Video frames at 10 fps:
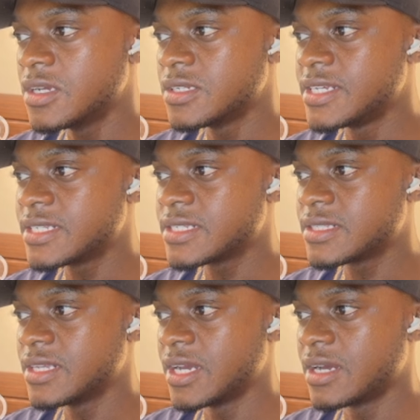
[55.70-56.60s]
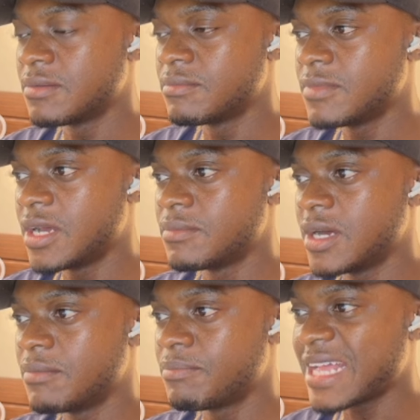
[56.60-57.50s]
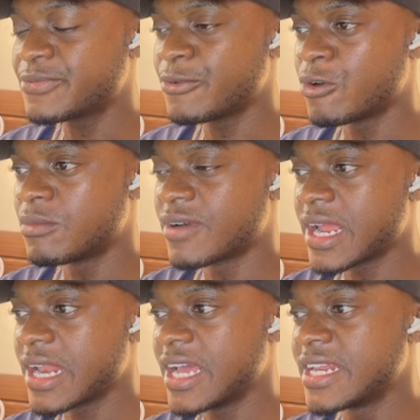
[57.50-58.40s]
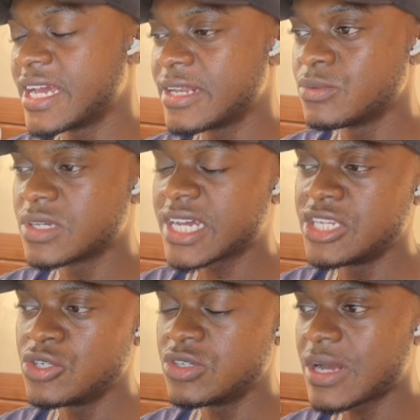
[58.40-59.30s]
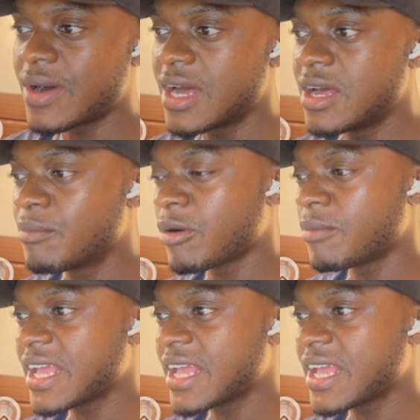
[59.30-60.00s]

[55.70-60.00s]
this platform, right? And then we can use our public